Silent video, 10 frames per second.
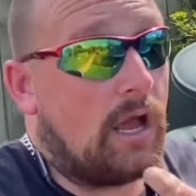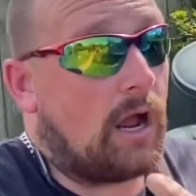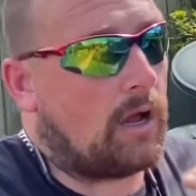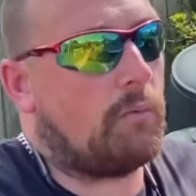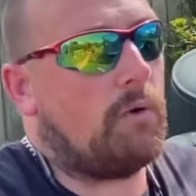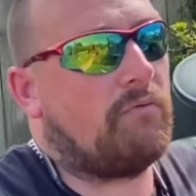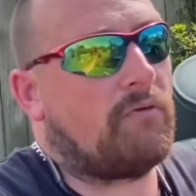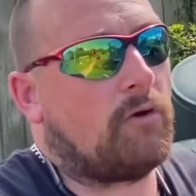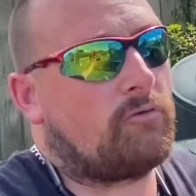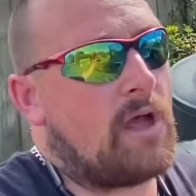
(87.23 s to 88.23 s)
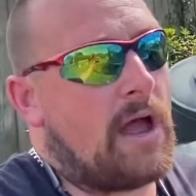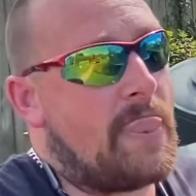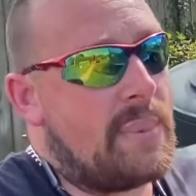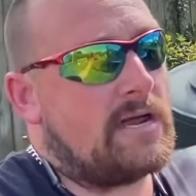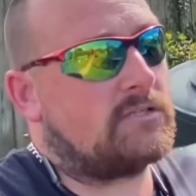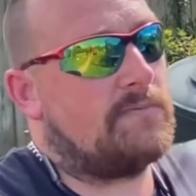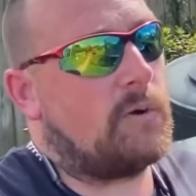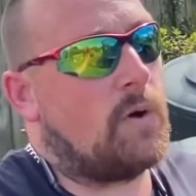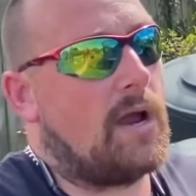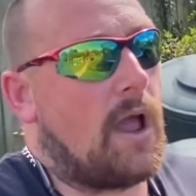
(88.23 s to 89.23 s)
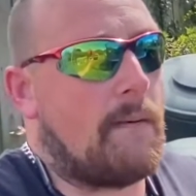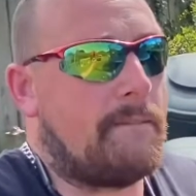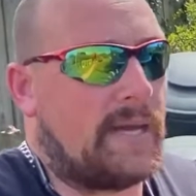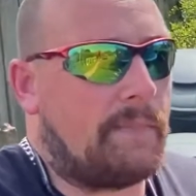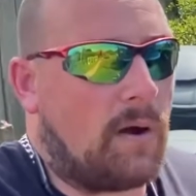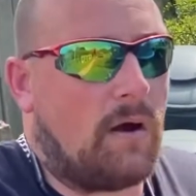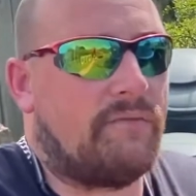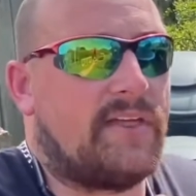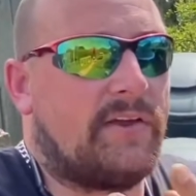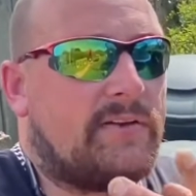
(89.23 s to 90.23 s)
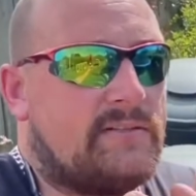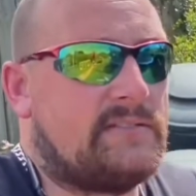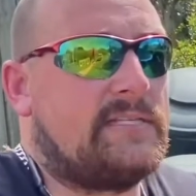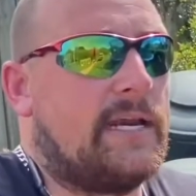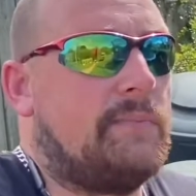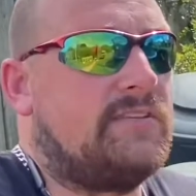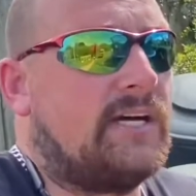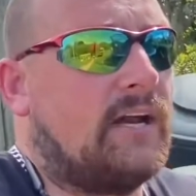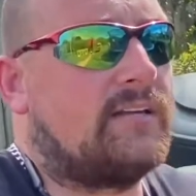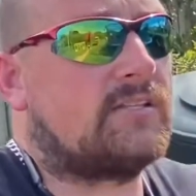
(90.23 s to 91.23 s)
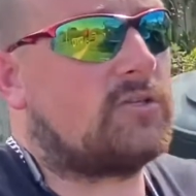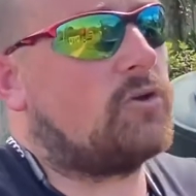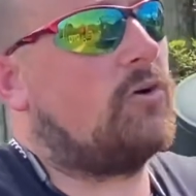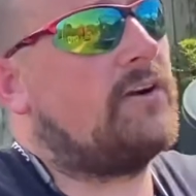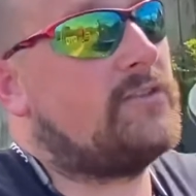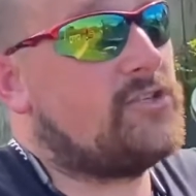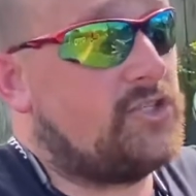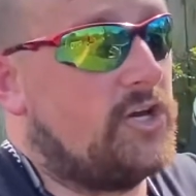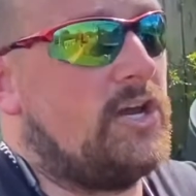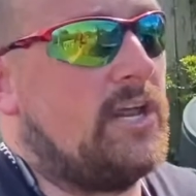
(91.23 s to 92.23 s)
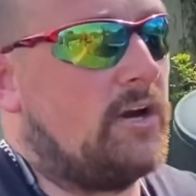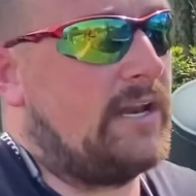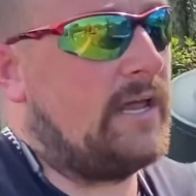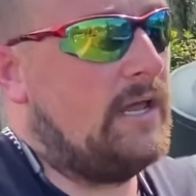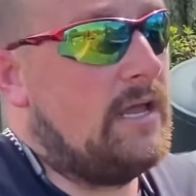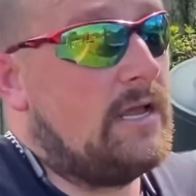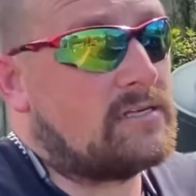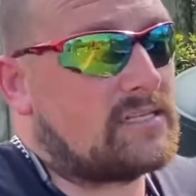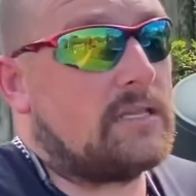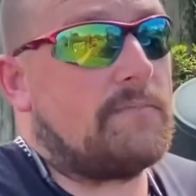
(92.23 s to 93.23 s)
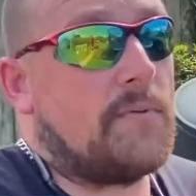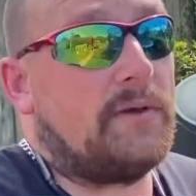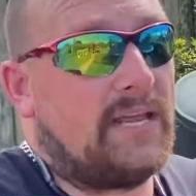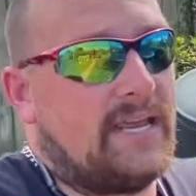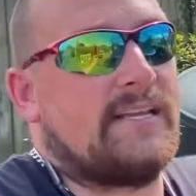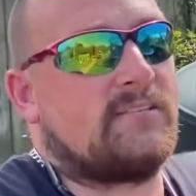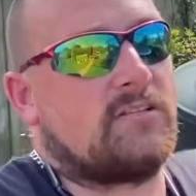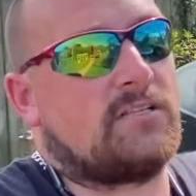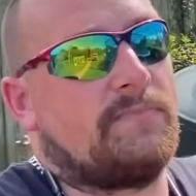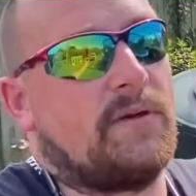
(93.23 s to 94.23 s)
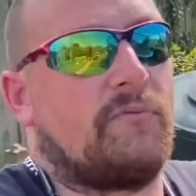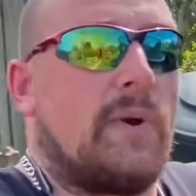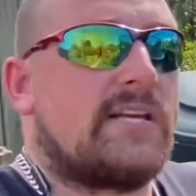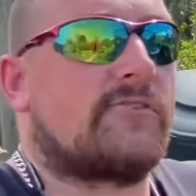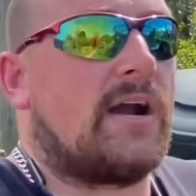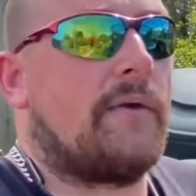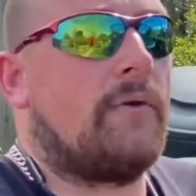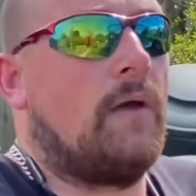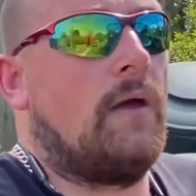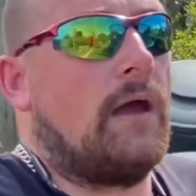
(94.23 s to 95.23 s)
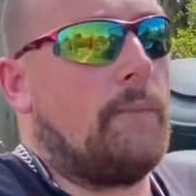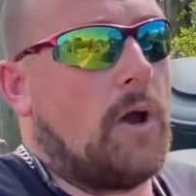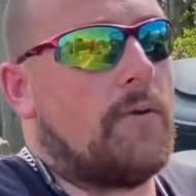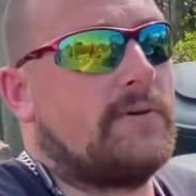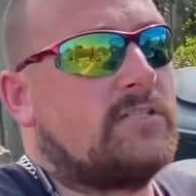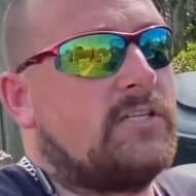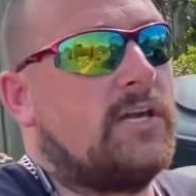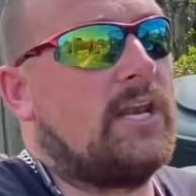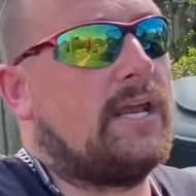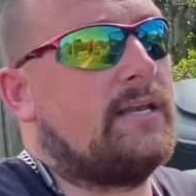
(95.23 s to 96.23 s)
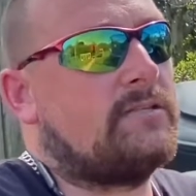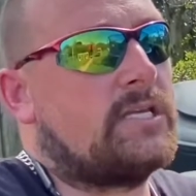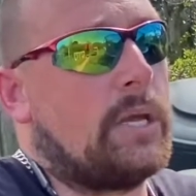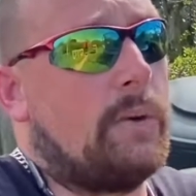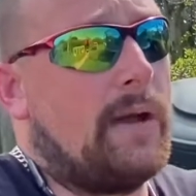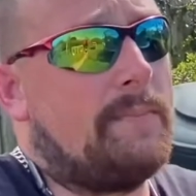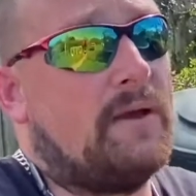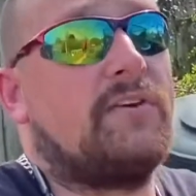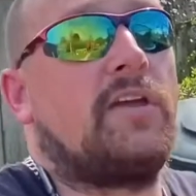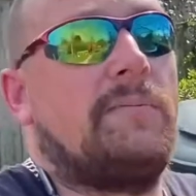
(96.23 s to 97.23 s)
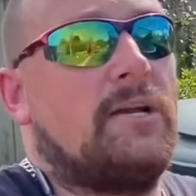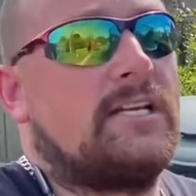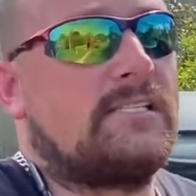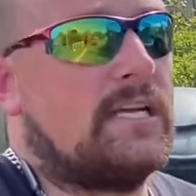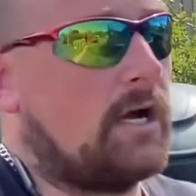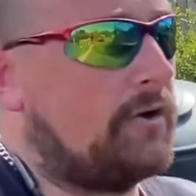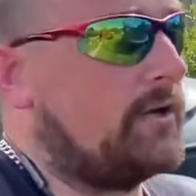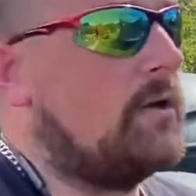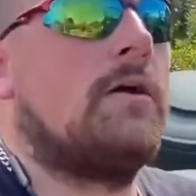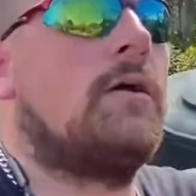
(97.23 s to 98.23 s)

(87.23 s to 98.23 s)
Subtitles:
I will vlog that, and that's going to be quite a big part of the Digging with Dallas story, the journey on it, because at the moment it is just a bit of waste ground and we're hoping to turn it into a bit of a community garden.